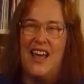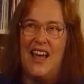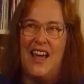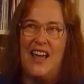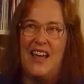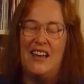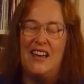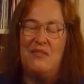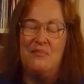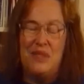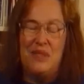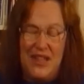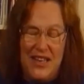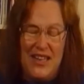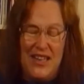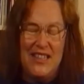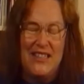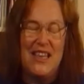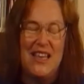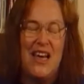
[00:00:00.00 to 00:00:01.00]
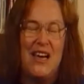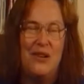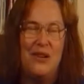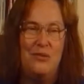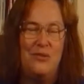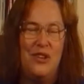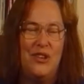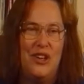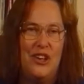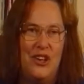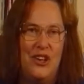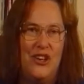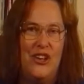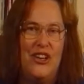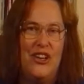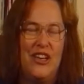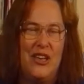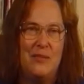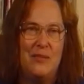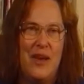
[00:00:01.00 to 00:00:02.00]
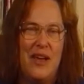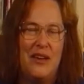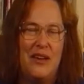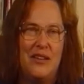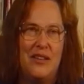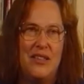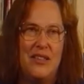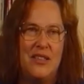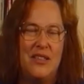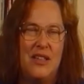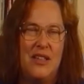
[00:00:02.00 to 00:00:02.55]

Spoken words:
But it is hard work learning about